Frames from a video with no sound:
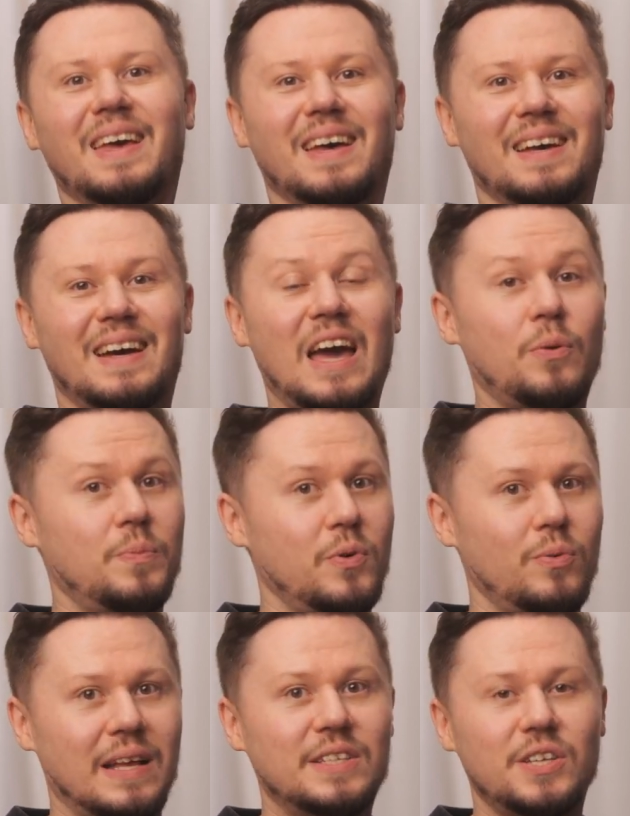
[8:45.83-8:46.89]
I hope you
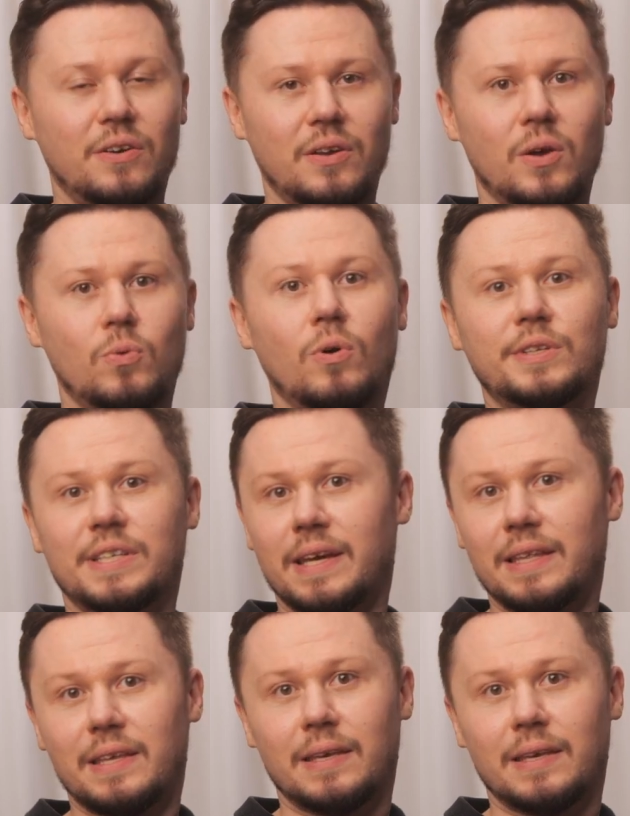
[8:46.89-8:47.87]
will enjoy watching it.